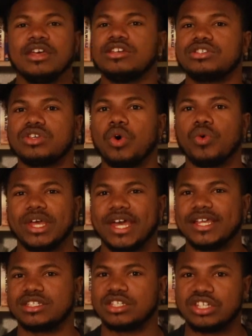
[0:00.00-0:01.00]
So
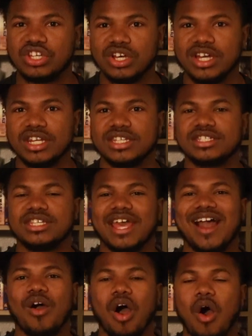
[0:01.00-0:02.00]
it's good to see
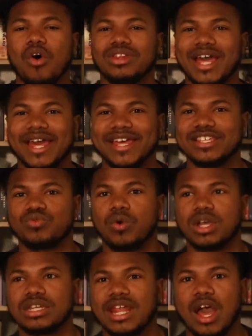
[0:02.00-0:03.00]
how all that is
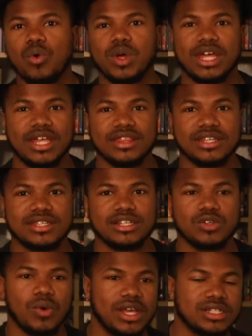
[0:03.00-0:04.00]
working out in the
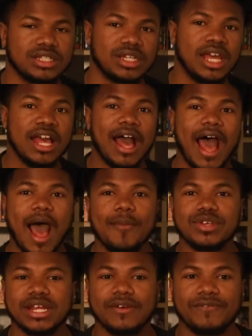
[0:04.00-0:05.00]
situation.
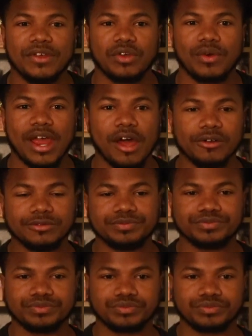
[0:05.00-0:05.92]
I'm trying to figure out